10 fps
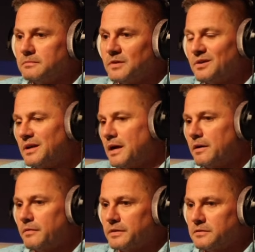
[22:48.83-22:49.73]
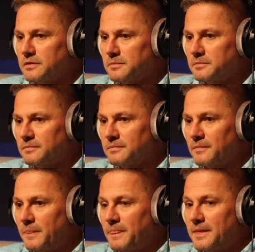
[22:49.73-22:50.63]
Or no, I don't think so.
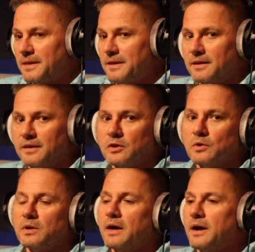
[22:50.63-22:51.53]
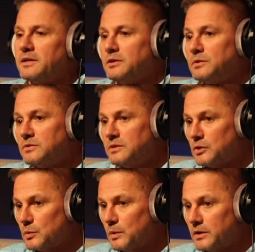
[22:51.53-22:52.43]
You're not using
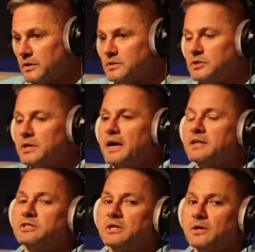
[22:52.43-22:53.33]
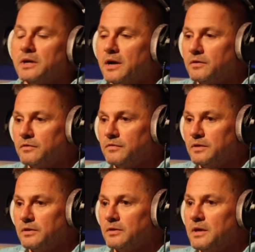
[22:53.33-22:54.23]
your words. You're not sharing how you
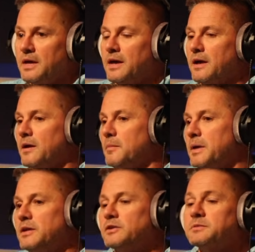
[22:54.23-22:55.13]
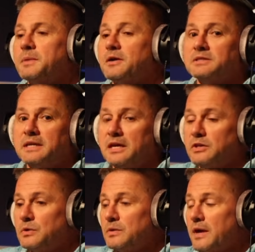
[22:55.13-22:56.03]
feel. And your spouse
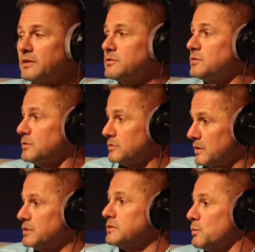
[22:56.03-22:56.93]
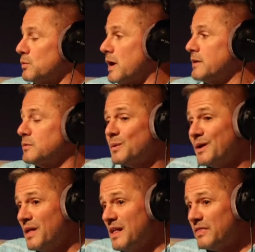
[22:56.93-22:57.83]
can't do that. As soon as, like you said, well, Ryan's like,
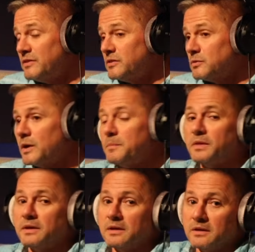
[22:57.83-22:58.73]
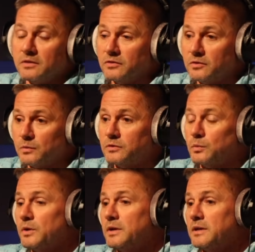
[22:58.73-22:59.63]
well, this is what I'm thinking, and this is what's
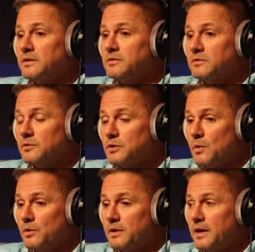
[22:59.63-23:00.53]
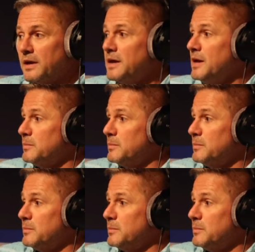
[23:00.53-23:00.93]
working, and this is what's going okay.